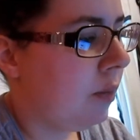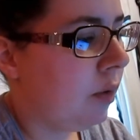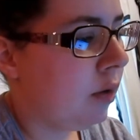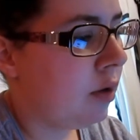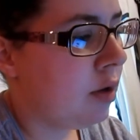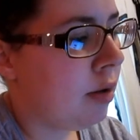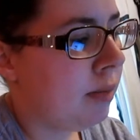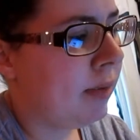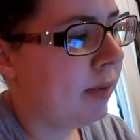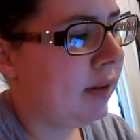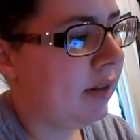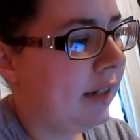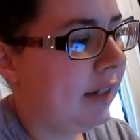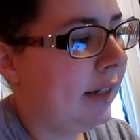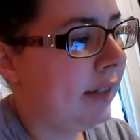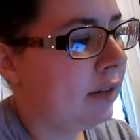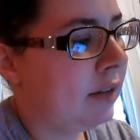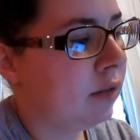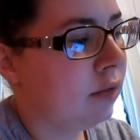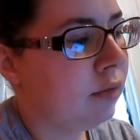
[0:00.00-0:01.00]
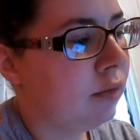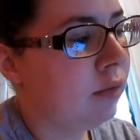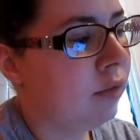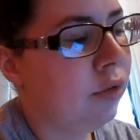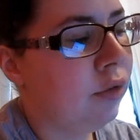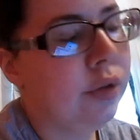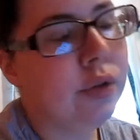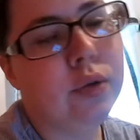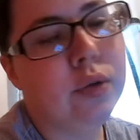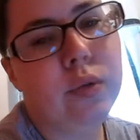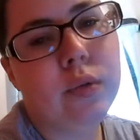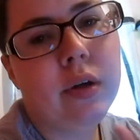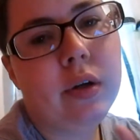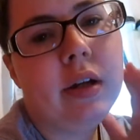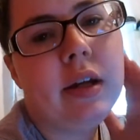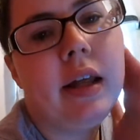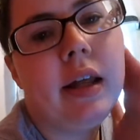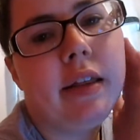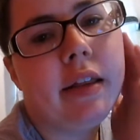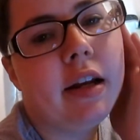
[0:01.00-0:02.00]
woke up at like noon
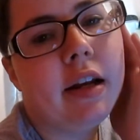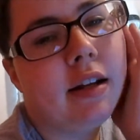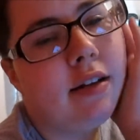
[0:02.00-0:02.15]
and then